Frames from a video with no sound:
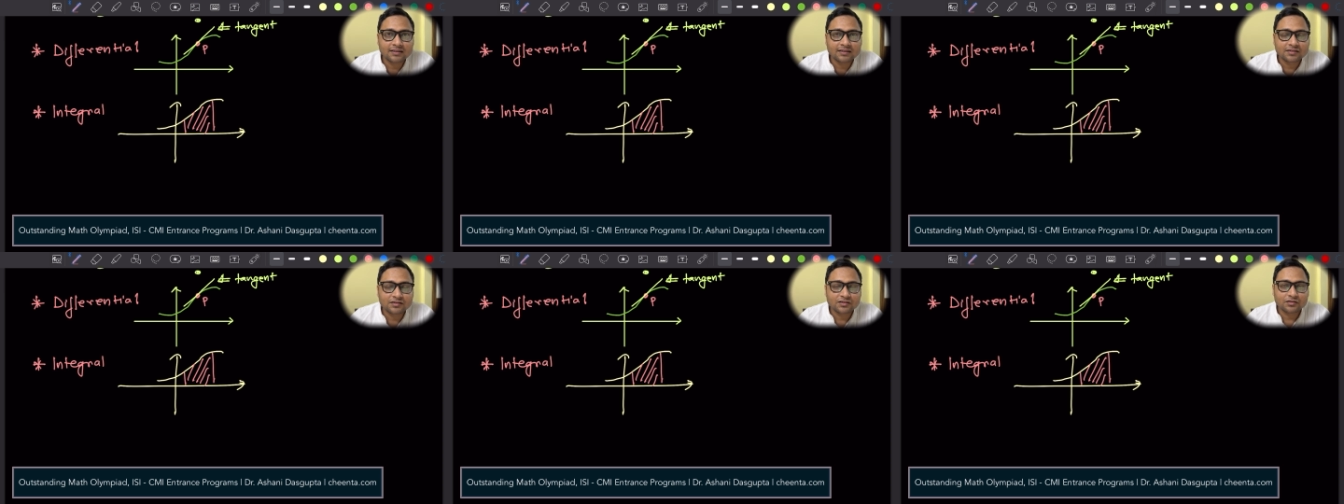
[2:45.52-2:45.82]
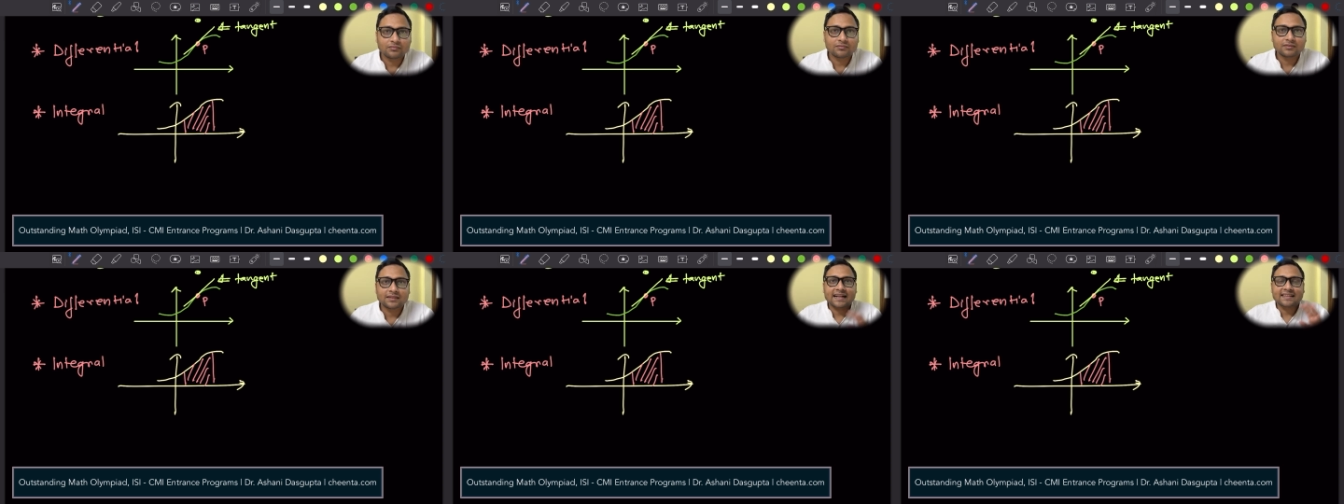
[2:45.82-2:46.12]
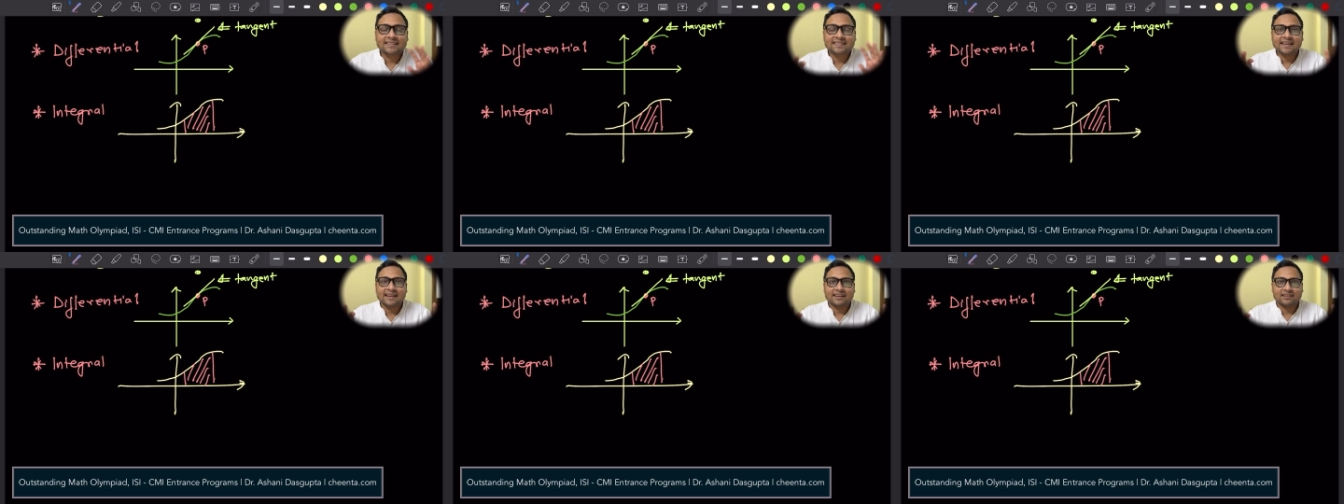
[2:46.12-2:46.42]
So
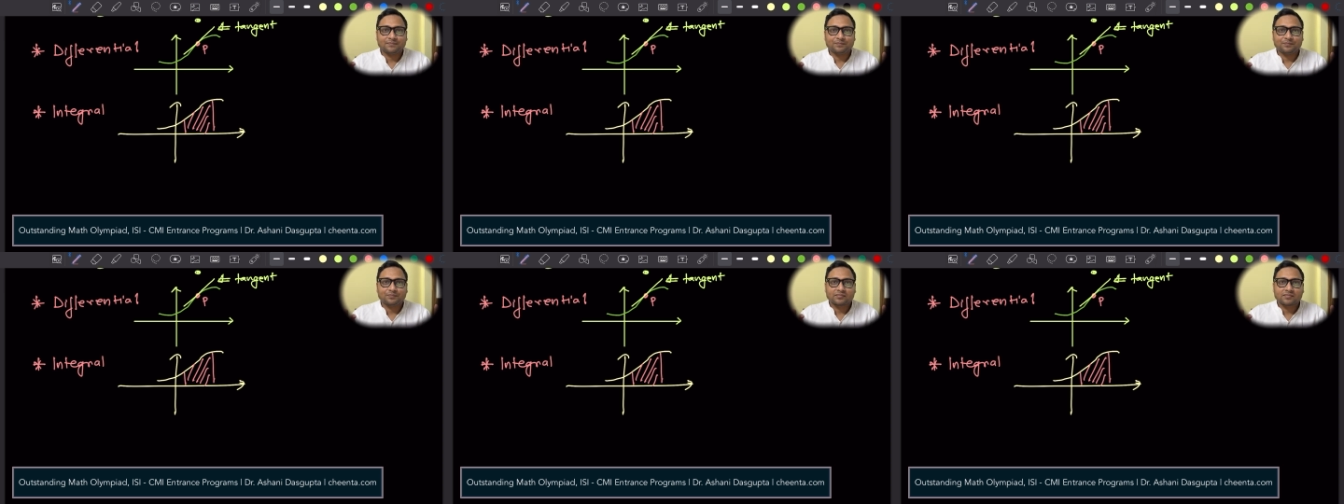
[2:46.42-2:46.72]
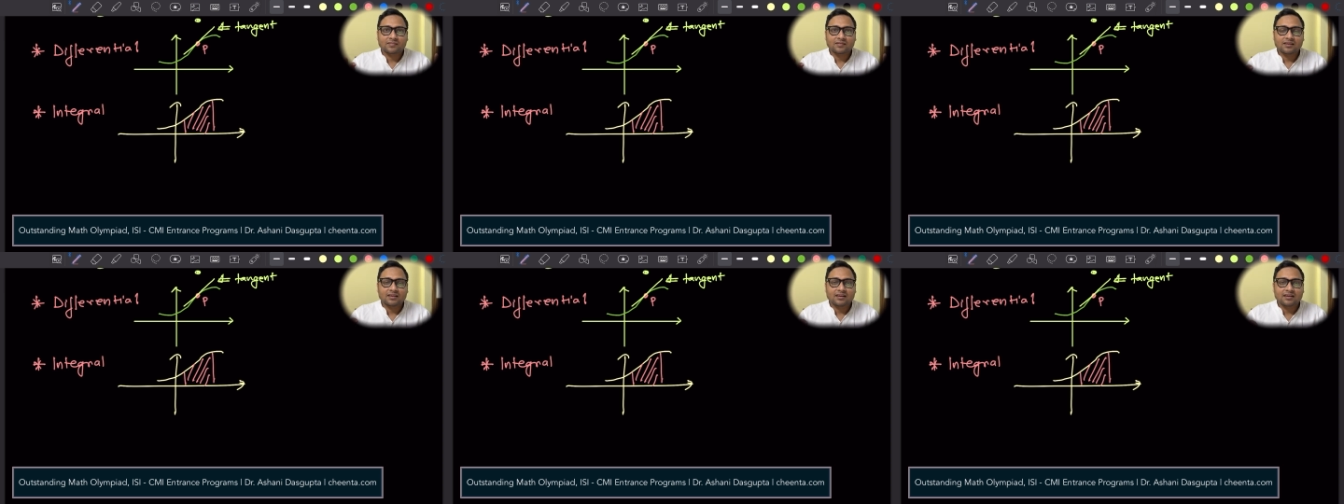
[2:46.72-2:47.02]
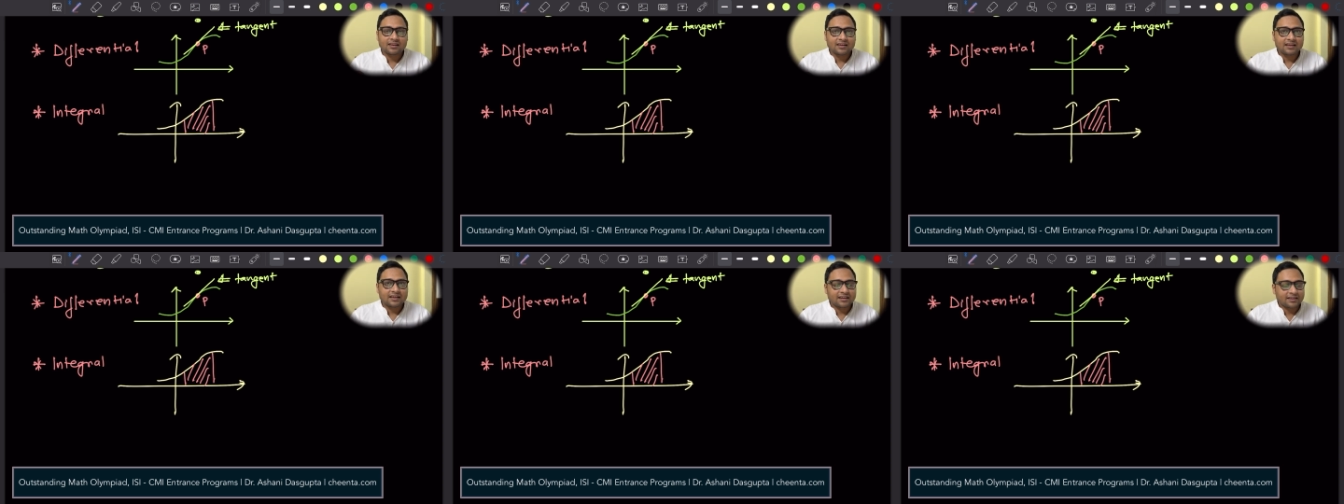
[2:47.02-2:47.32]
that's it.
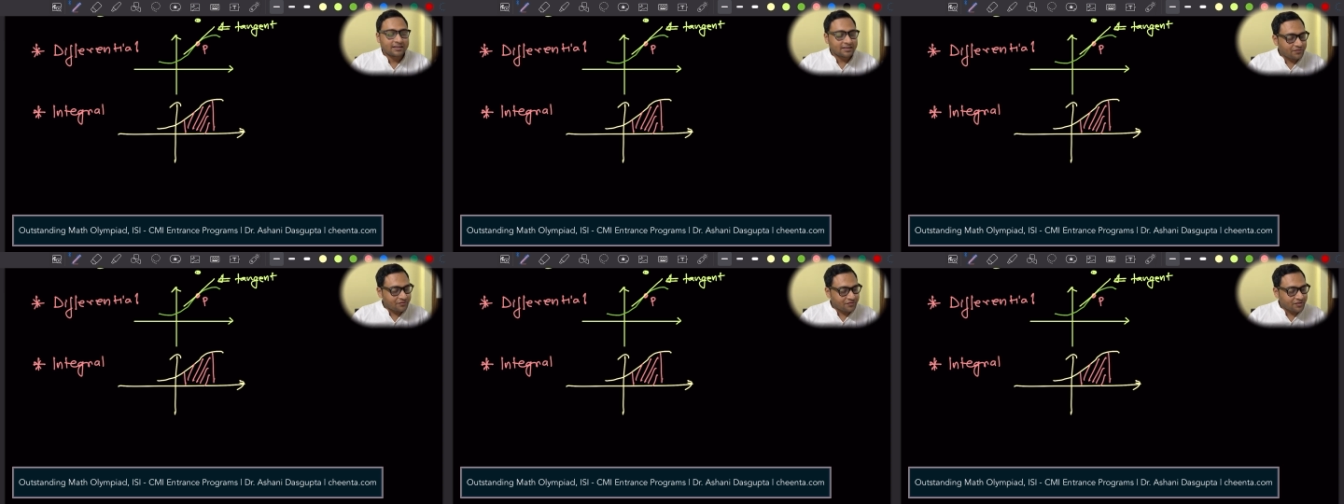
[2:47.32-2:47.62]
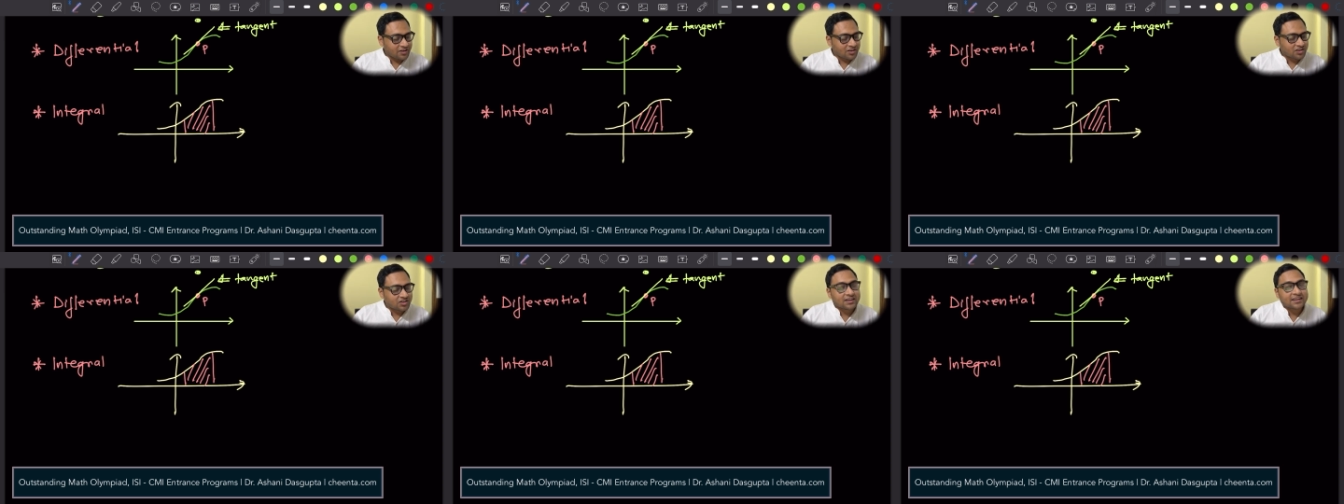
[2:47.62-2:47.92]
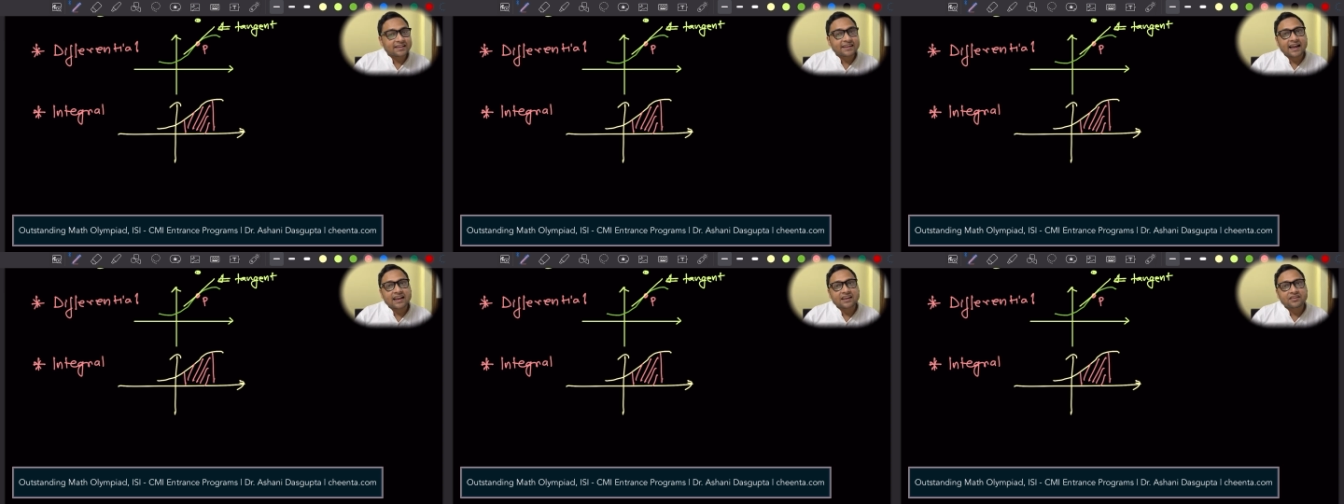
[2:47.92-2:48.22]

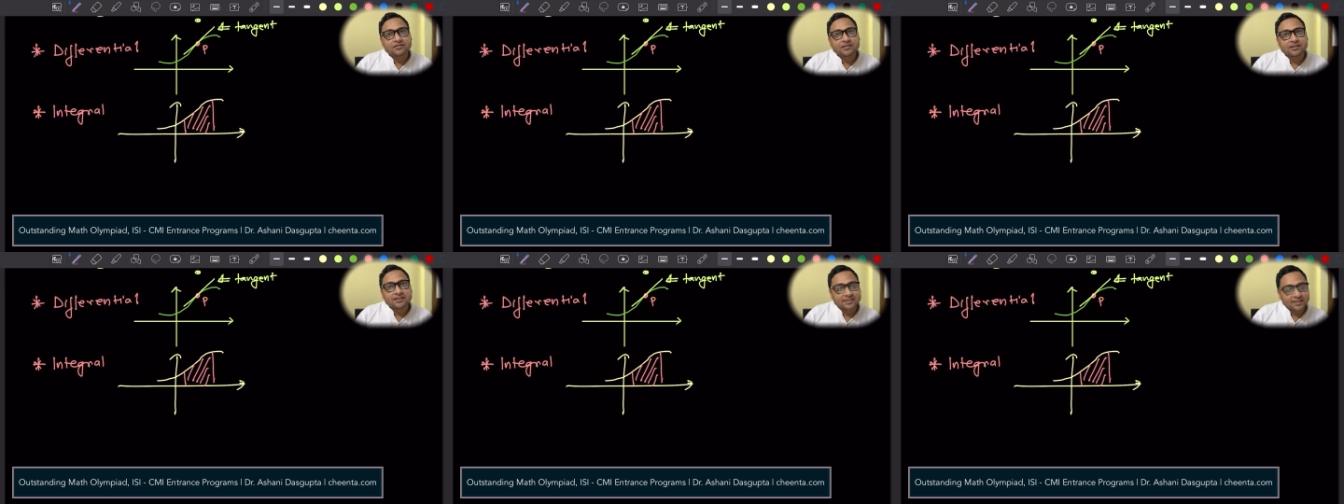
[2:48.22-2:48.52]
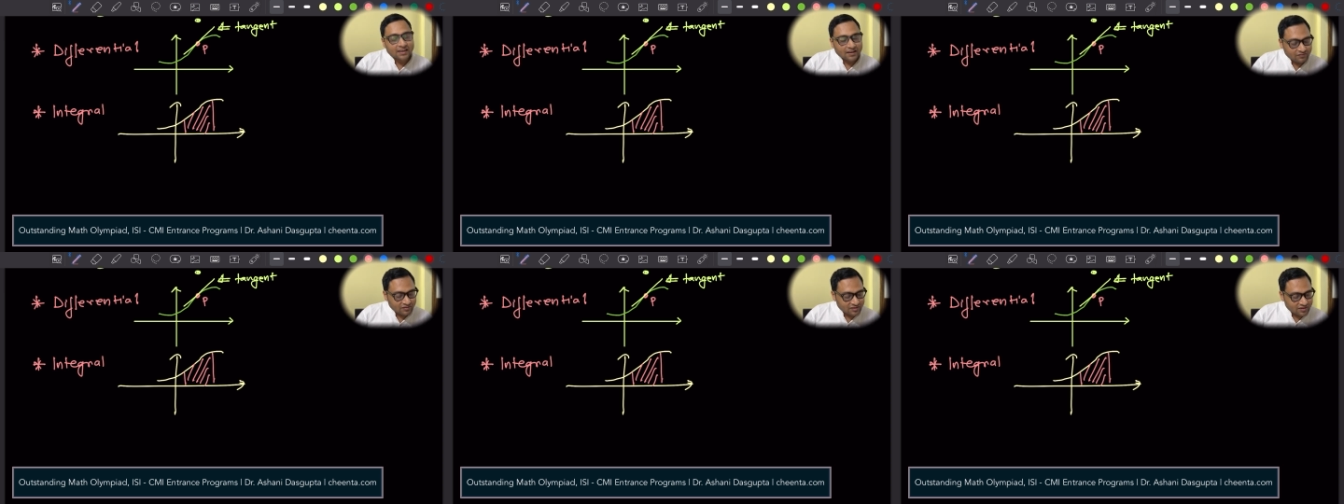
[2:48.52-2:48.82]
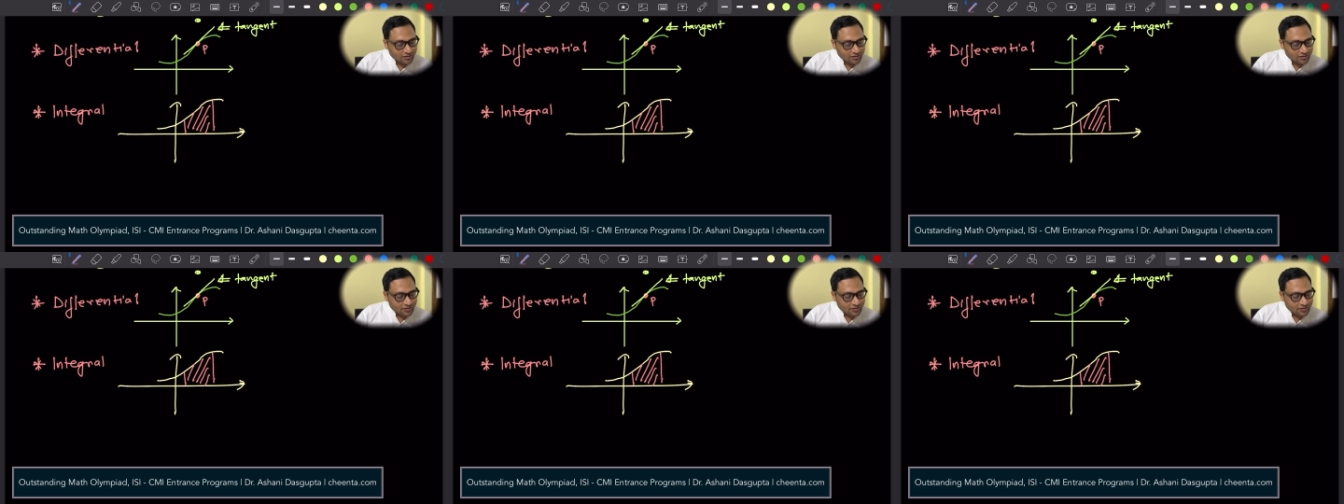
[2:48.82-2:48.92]
Differential calculus gives